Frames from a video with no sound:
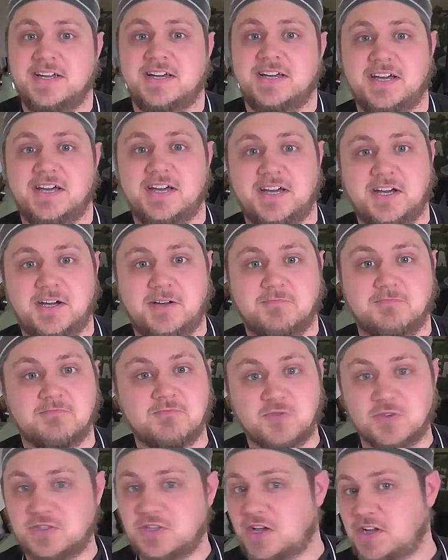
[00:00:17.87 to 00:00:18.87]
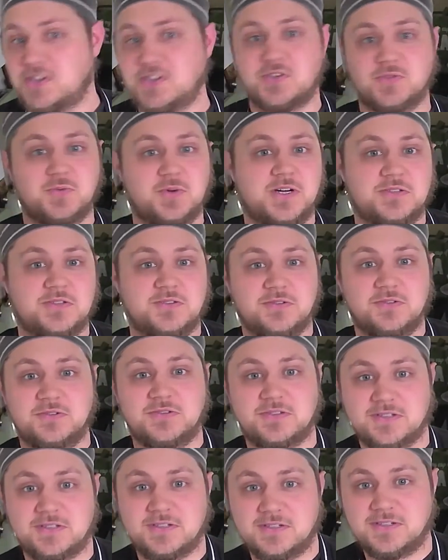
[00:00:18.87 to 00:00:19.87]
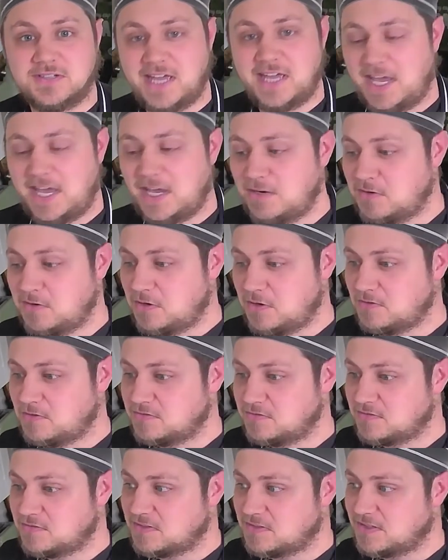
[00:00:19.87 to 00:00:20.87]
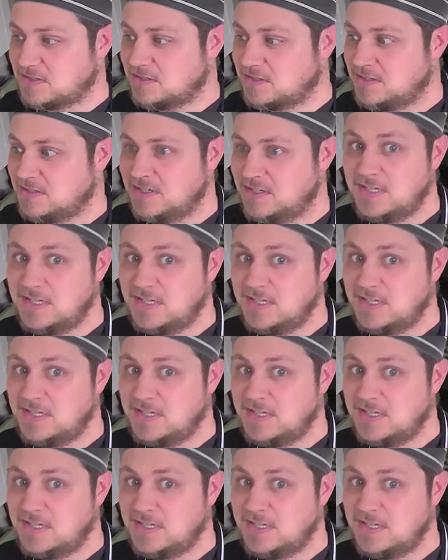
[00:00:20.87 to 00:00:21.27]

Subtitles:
Returning to work took a hell of a lot of